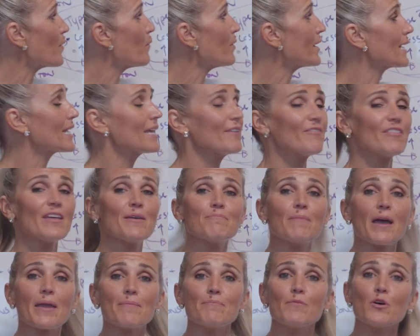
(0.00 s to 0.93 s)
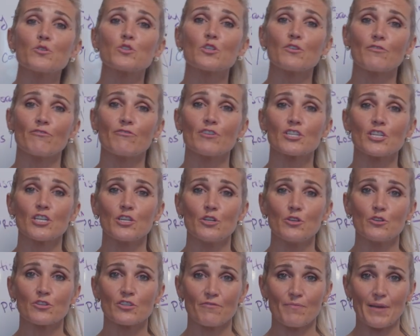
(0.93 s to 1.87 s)
want to give them my most efficient
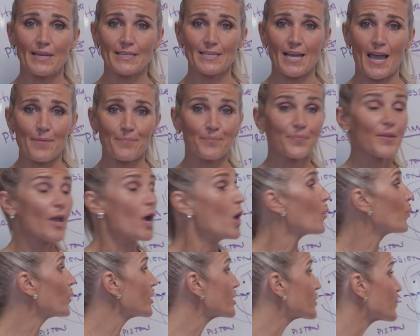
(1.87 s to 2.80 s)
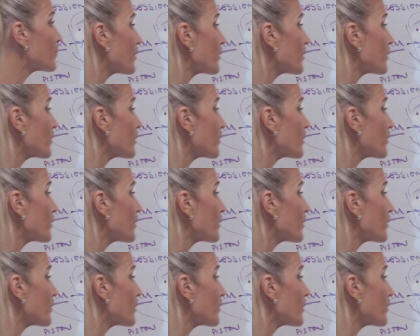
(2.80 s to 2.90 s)
use of my time, which